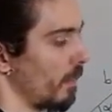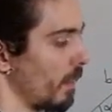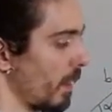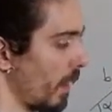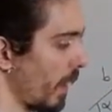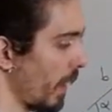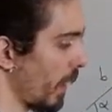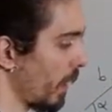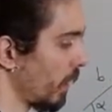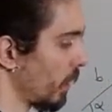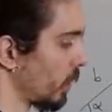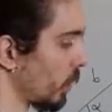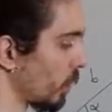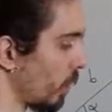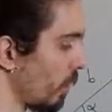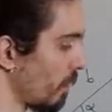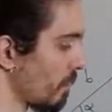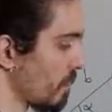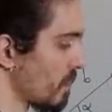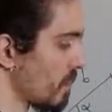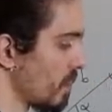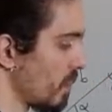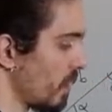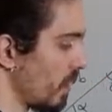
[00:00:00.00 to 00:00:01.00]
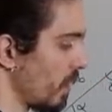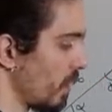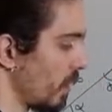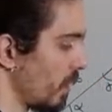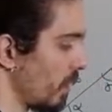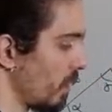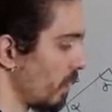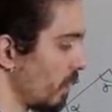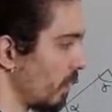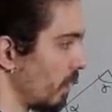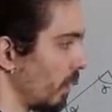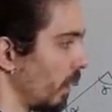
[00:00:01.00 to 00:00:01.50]
H of C
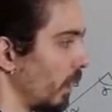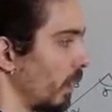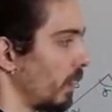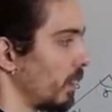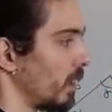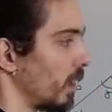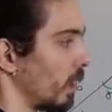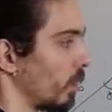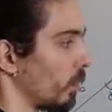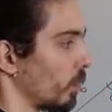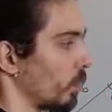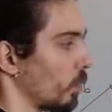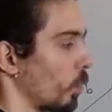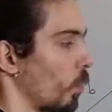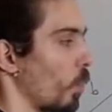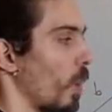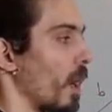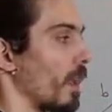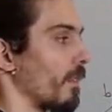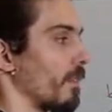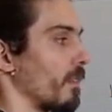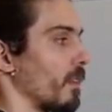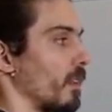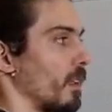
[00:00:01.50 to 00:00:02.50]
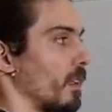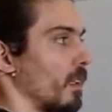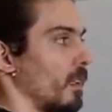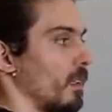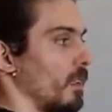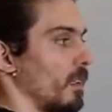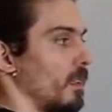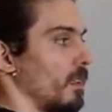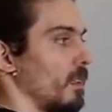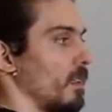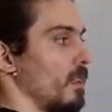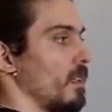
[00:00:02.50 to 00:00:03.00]
is equal to what?
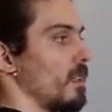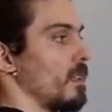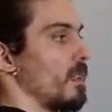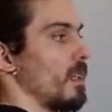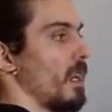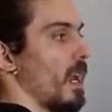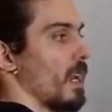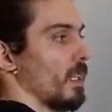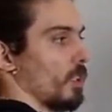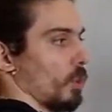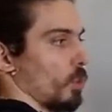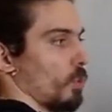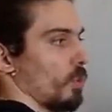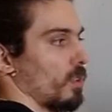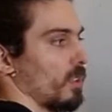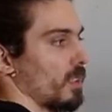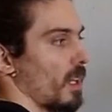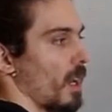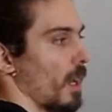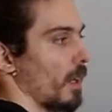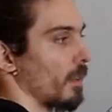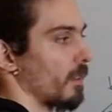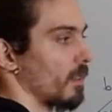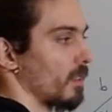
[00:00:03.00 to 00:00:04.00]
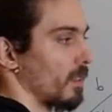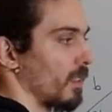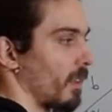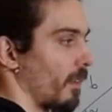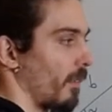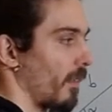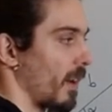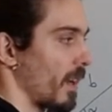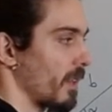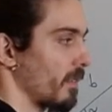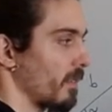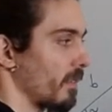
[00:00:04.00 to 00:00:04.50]
It has two sides,
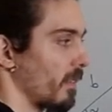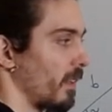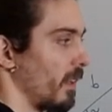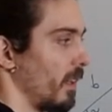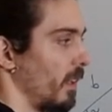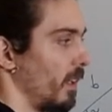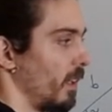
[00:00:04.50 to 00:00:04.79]
right?